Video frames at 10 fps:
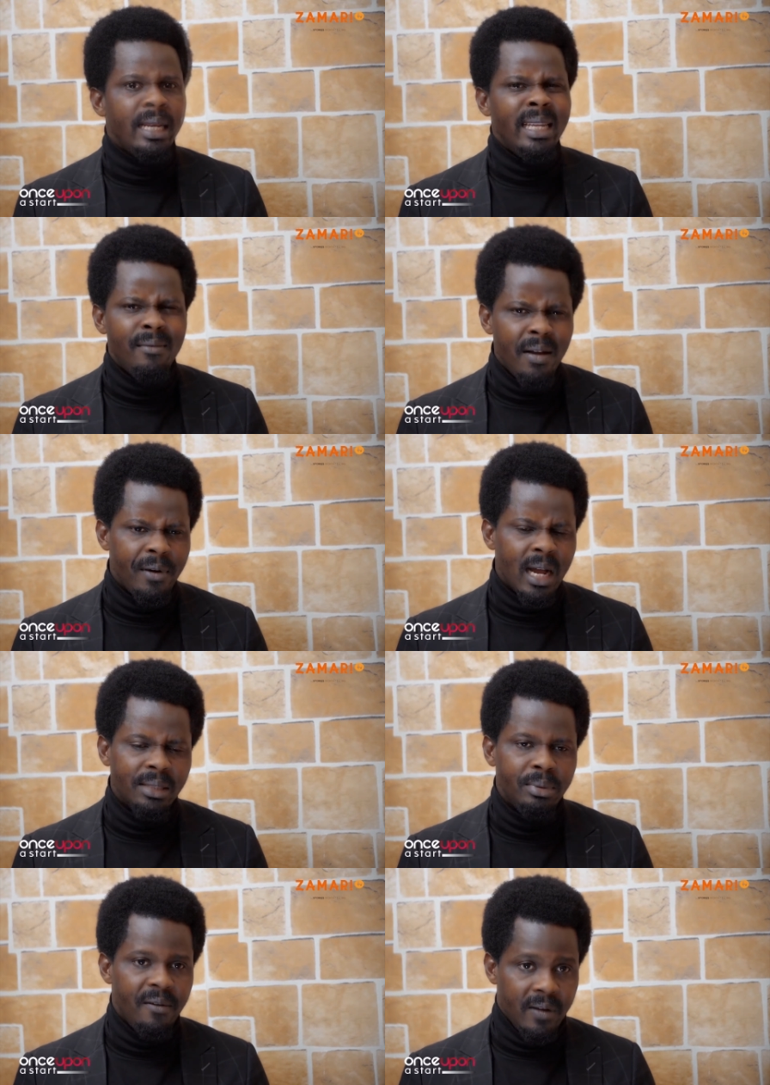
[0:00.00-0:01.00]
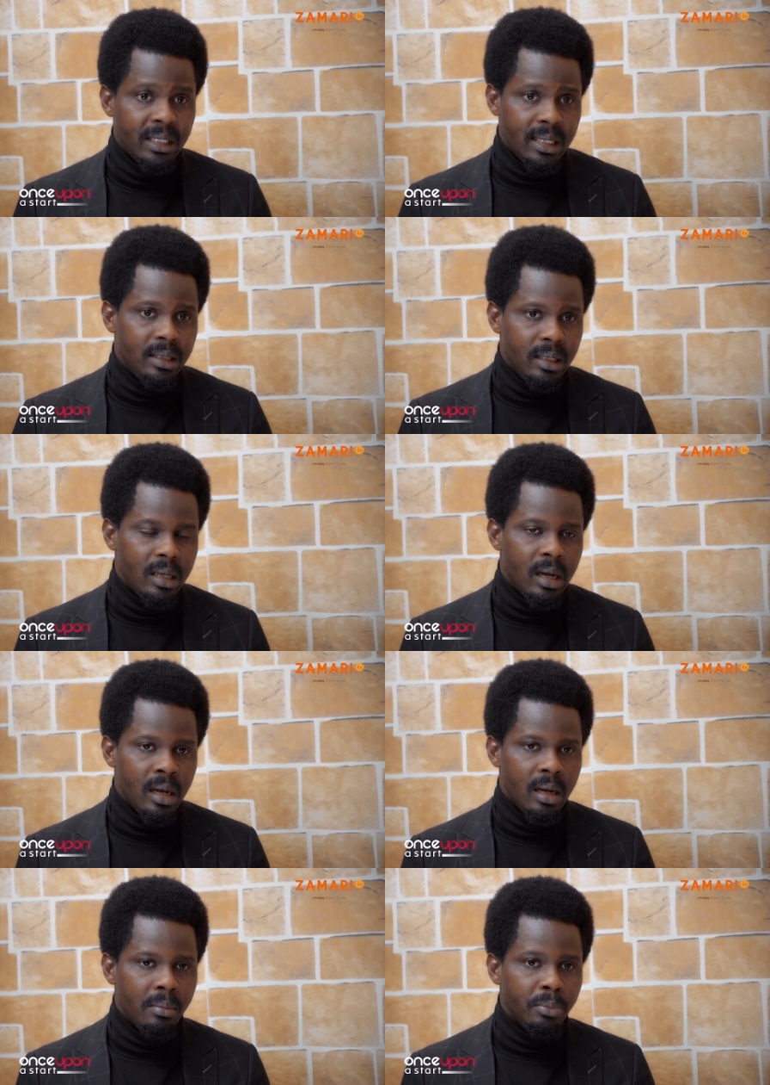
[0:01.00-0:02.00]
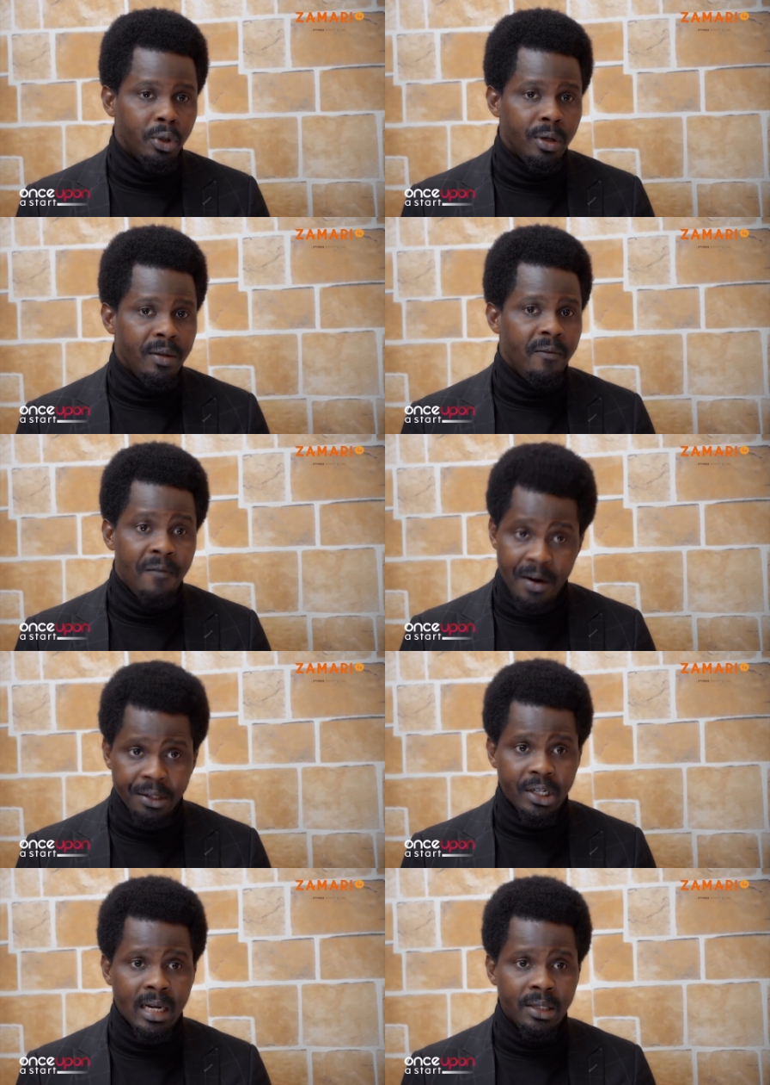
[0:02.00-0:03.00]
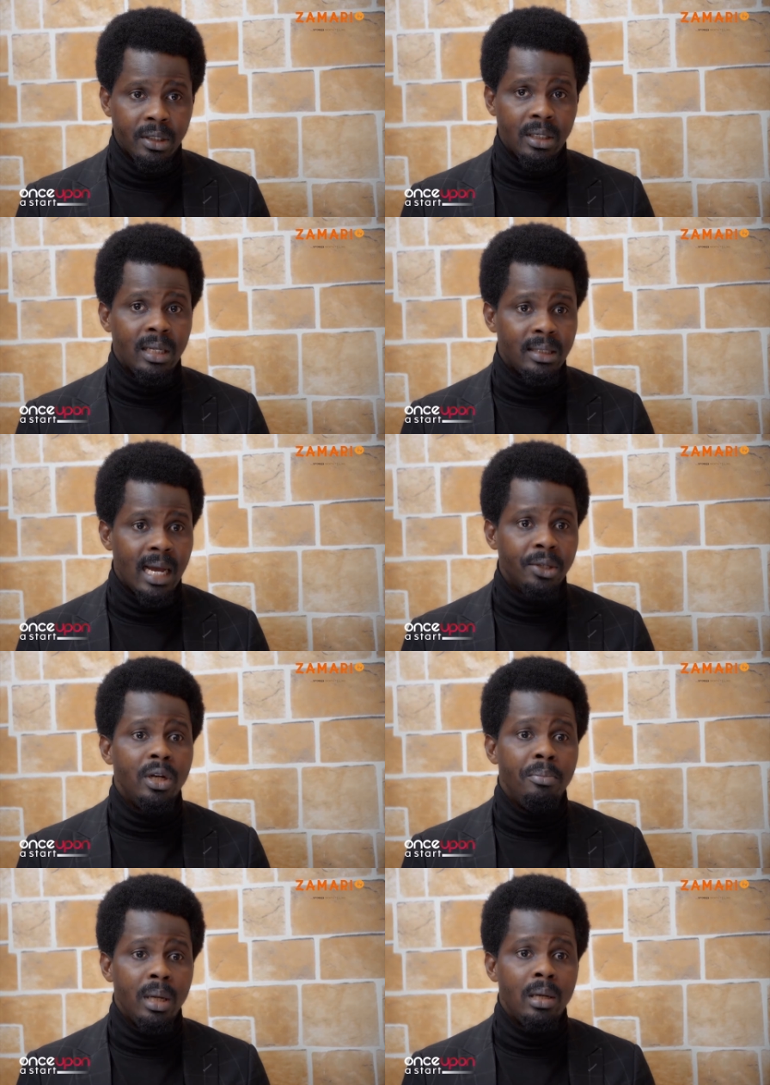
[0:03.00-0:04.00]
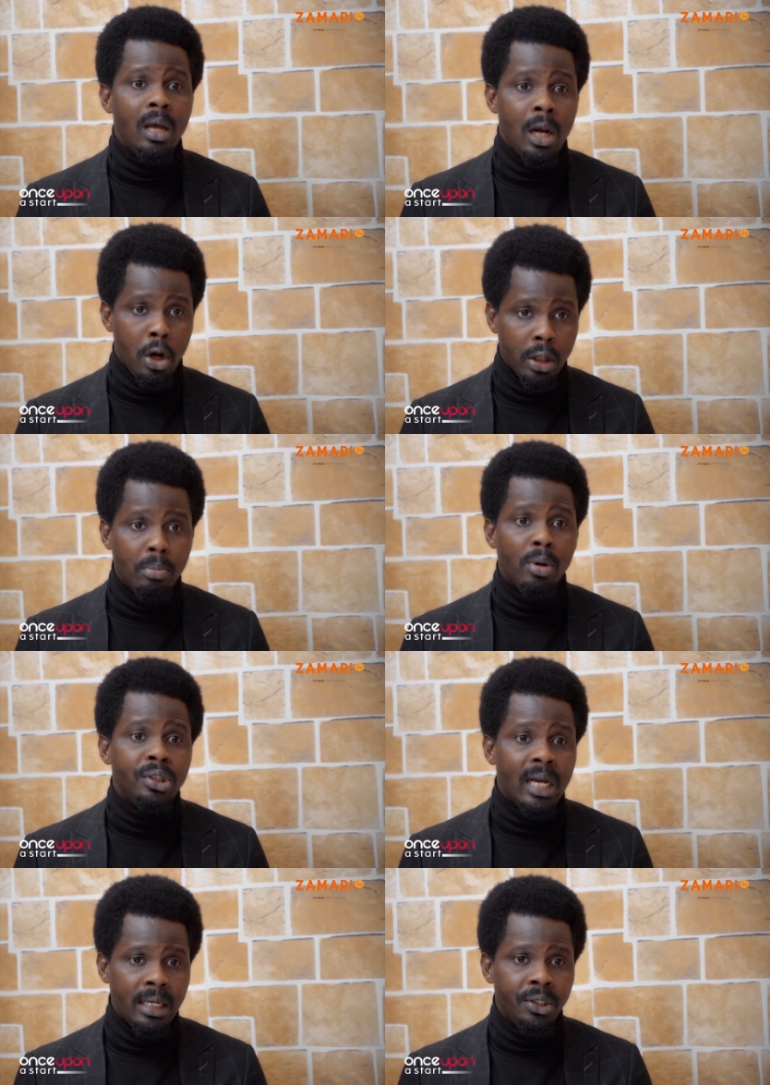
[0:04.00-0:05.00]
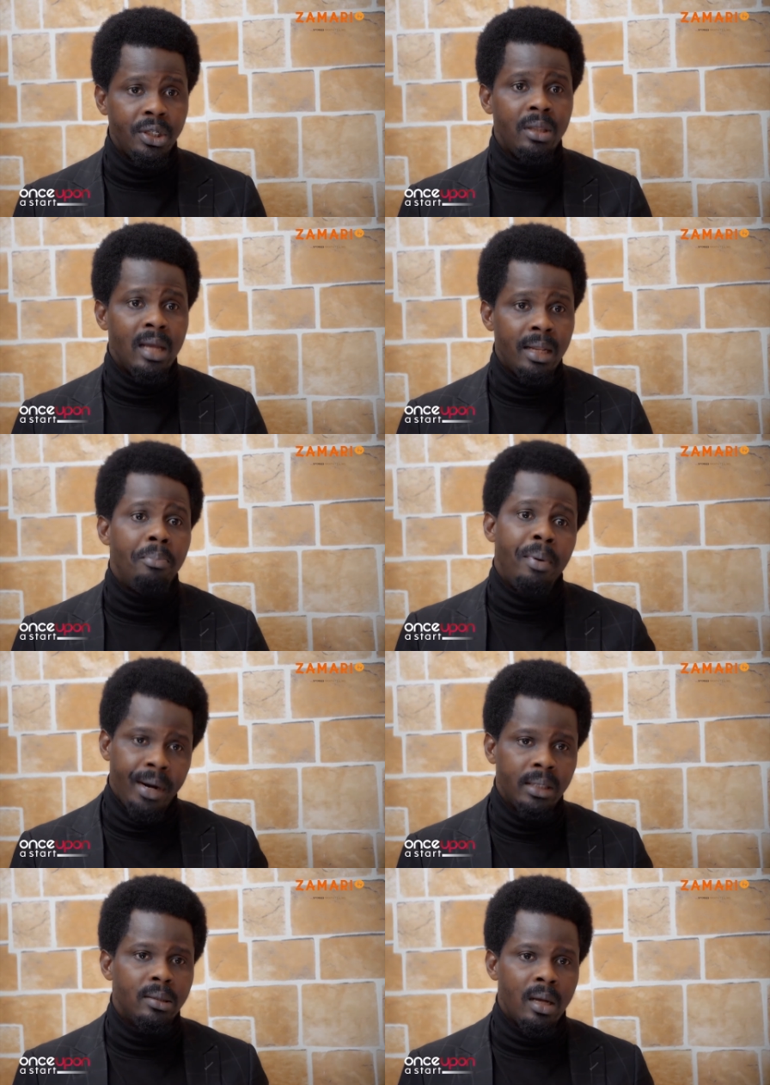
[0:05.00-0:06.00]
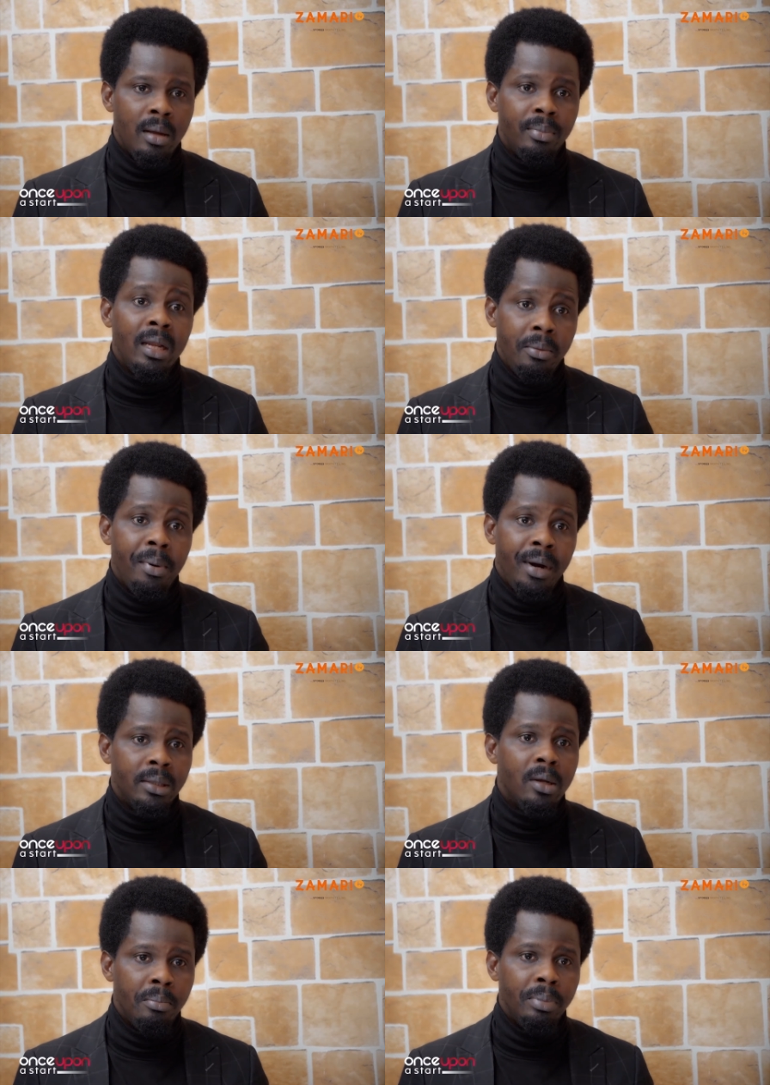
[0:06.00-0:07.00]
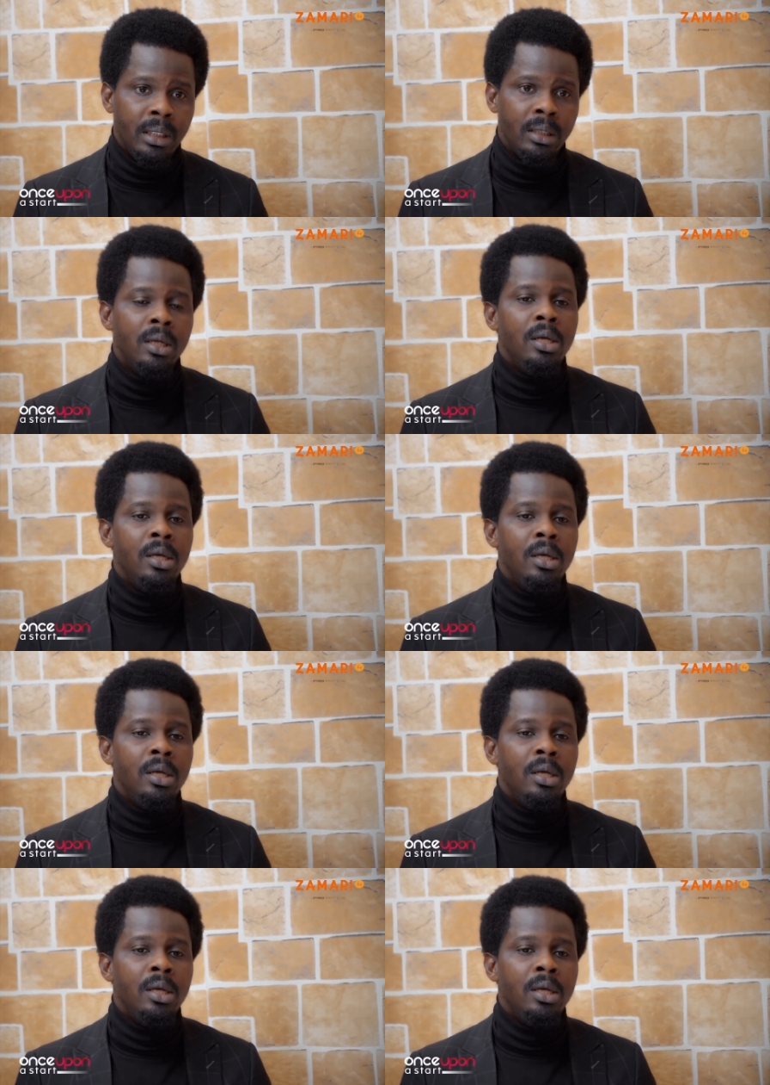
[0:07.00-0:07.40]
TheNerve Africa has been a fantastic journey, very challenging. It's actually been a lot more challenging than the parent company.